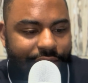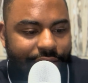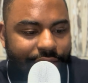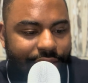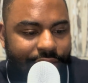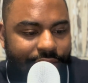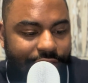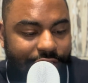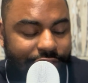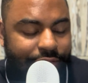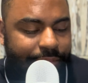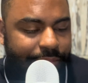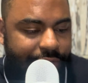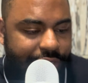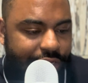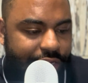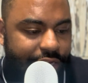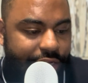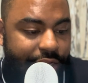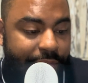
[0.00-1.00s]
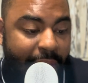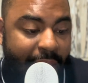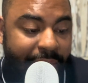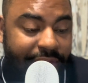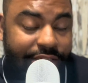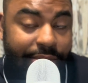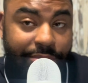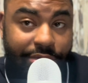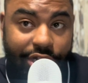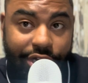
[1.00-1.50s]
There's maybe
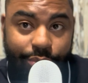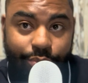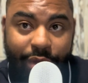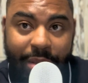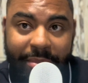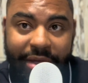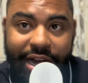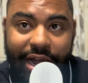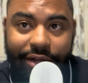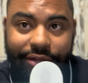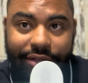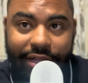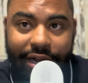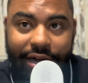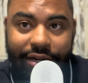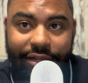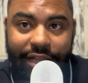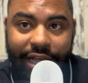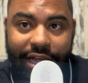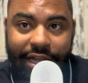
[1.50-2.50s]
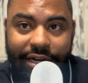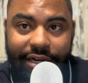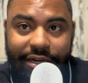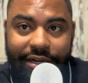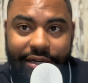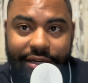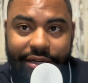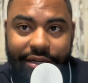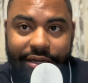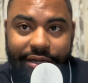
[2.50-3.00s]
some good women out there that
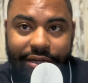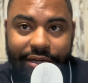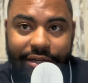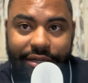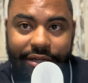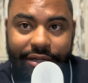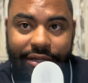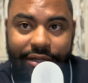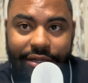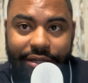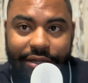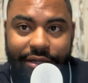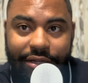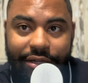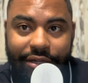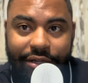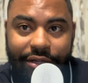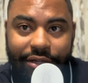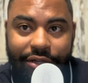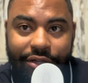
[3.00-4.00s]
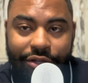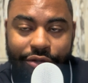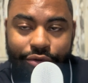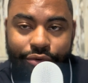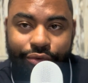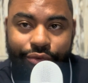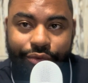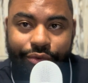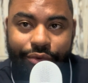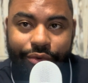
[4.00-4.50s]

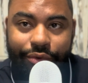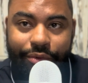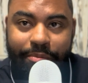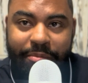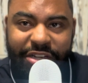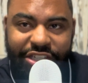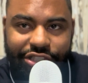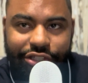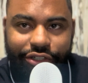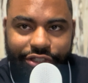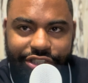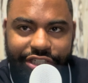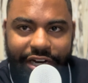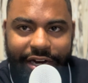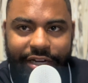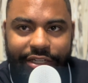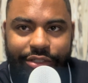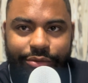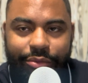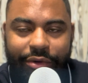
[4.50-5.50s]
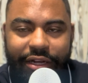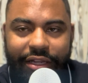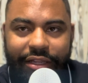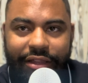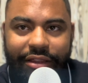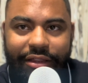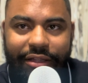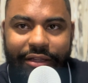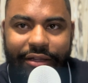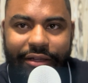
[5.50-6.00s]
you missed your chance
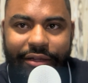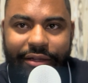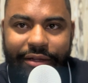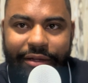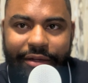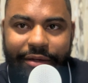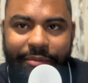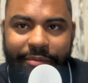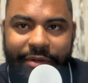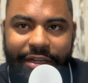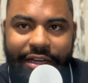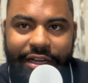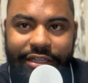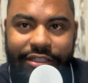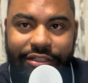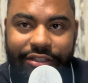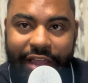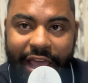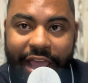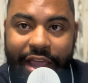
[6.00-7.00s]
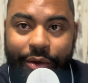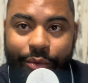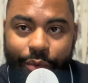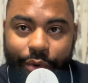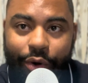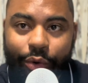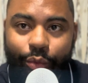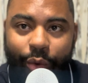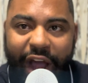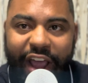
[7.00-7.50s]
with because they
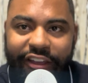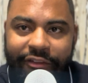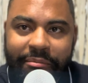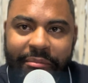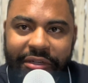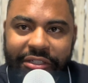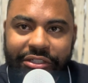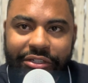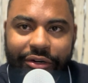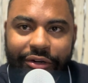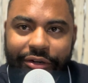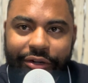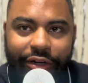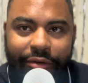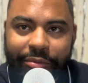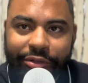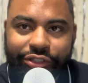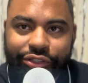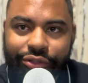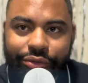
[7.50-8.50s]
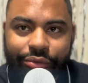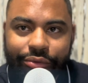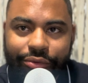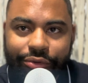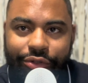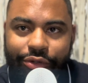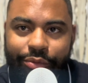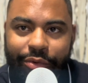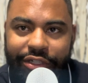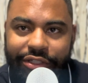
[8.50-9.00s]
were wife material, but
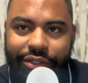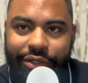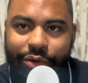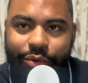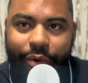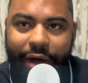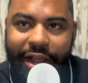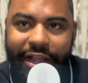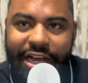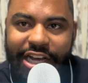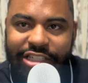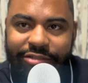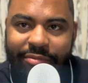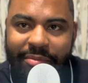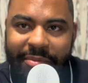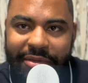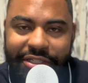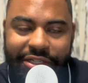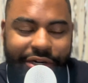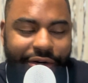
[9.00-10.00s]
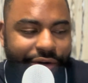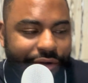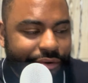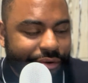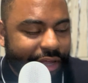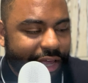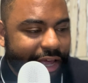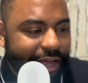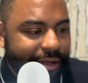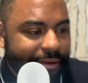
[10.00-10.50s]
you wasn't quite husband
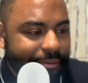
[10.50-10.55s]
material yet.